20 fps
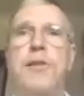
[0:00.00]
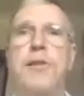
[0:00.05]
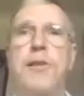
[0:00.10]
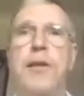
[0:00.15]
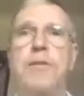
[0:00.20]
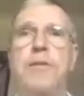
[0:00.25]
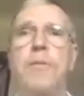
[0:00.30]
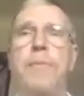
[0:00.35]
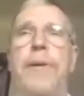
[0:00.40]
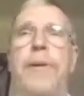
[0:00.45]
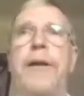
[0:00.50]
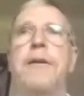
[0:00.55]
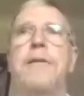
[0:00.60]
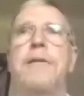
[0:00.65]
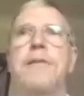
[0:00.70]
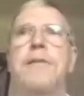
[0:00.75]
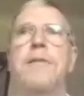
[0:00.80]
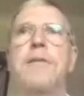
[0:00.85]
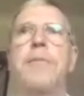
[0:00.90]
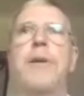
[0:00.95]
central
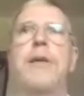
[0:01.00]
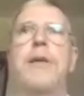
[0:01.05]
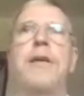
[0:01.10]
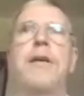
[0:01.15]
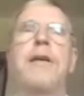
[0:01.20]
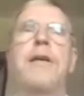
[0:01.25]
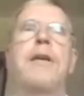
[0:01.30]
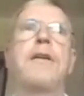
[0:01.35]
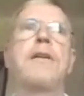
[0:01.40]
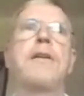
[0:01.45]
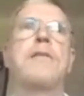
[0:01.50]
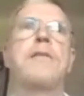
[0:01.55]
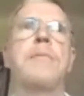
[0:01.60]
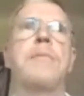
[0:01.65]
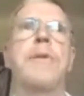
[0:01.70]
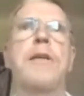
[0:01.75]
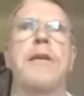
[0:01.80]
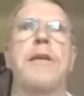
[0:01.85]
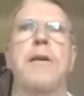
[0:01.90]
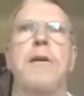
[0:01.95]
bankers, so
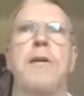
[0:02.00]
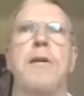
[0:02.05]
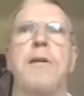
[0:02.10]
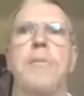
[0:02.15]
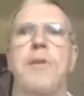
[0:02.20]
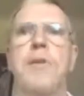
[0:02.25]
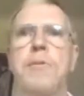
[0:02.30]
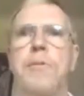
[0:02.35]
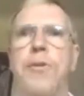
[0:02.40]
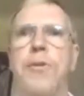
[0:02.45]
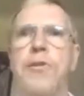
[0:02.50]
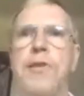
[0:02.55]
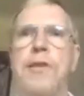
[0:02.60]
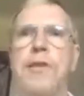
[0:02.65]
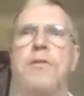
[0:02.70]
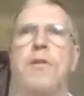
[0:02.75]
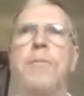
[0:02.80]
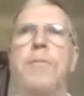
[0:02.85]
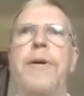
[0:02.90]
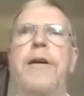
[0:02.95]
many economists with
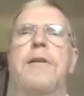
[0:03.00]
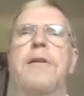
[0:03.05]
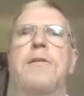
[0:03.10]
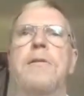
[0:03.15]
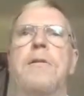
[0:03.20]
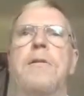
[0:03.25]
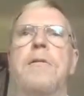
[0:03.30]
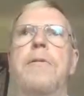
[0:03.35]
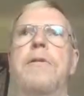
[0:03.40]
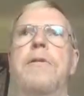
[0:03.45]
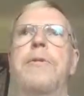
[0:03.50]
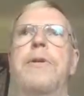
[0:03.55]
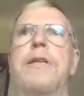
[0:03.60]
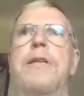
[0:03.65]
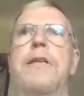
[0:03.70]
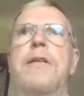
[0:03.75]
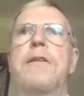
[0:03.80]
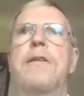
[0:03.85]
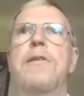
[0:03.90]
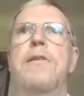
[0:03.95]
central banks. All that we
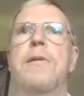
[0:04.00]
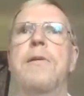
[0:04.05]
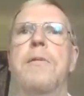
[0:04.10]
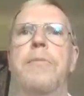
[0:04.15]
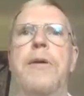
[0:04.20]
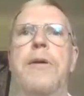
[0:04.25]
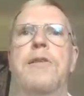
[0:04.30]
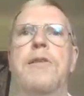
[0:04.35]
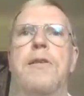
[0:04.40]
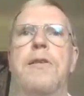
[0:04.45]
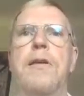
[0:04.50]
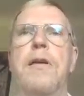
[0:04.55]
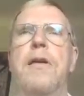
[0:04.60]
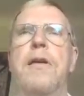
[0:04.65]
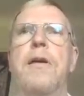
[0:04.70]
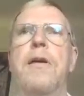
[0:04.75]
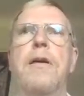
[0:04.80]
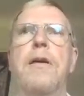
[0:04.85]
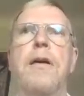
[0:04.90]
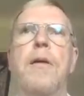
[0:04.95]
need is
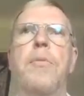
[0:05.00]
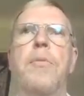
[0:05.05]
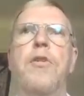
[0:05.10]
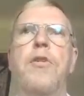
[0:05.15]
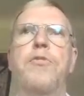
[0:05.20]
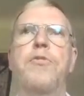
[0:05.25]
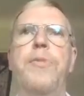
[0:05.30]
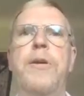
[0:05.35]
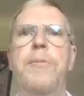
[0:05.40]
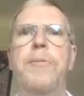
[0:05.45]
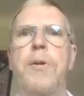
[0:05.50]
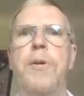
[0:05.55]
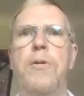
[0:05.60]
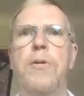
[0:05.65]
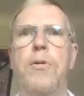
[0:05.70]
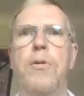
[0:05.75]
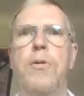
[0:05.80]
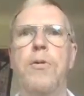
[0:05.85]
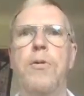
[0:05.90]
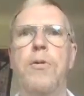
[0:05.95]
basically a couple of people